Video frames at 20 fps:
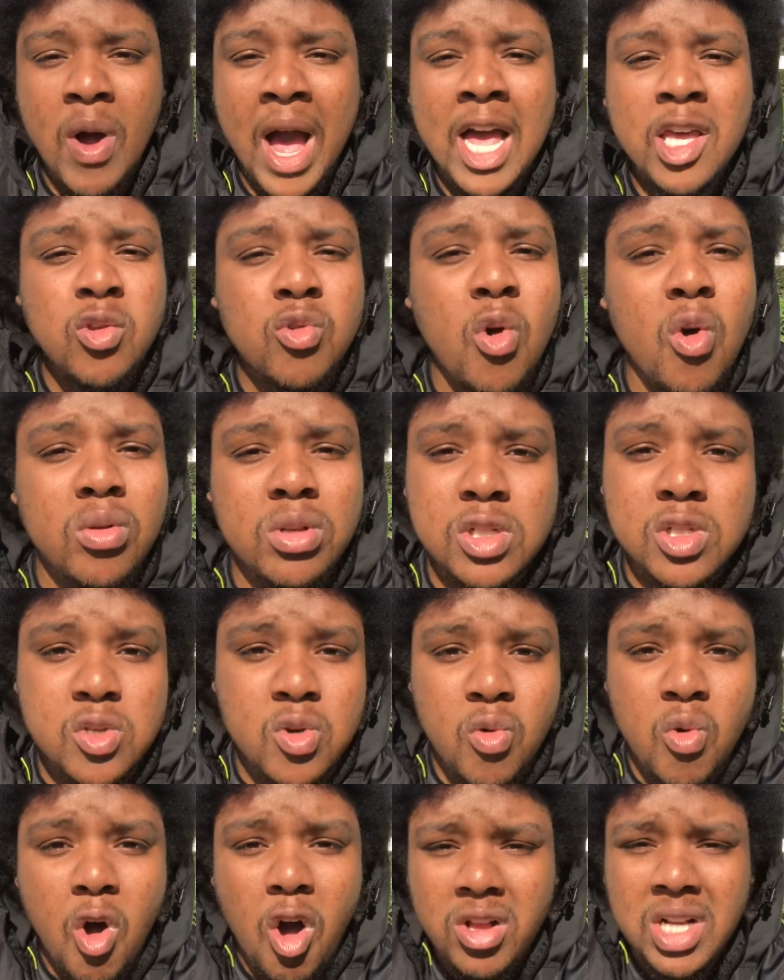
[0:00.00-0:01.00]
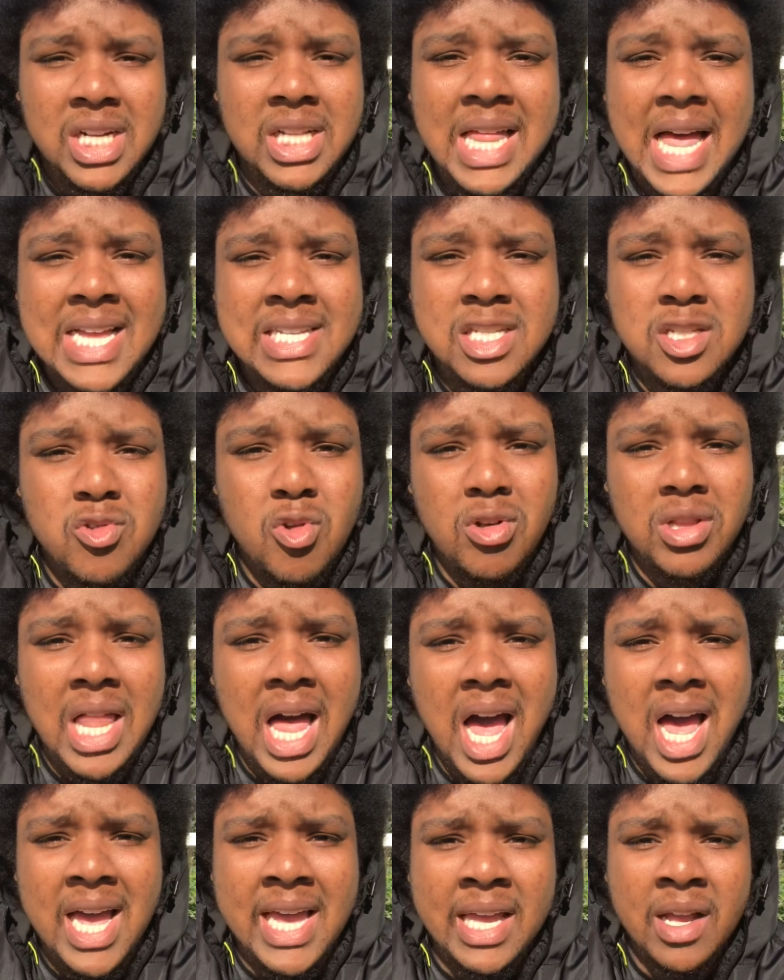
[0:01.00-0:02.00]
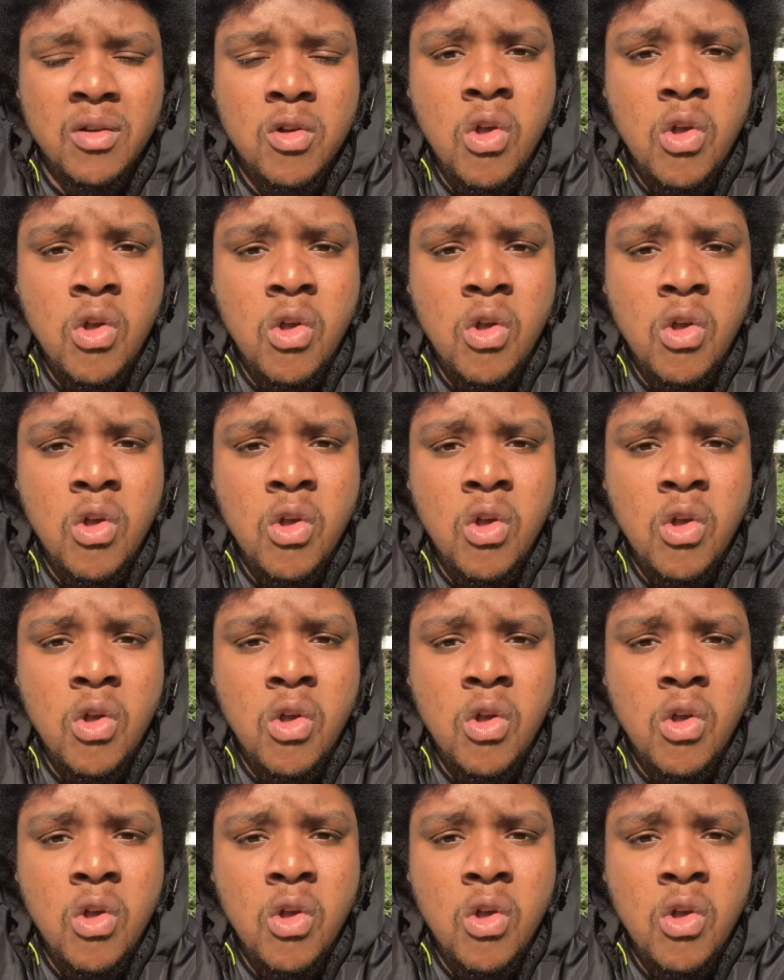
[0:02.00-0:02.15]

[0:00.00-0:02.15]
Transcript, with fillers: How you going to school? All the classes online.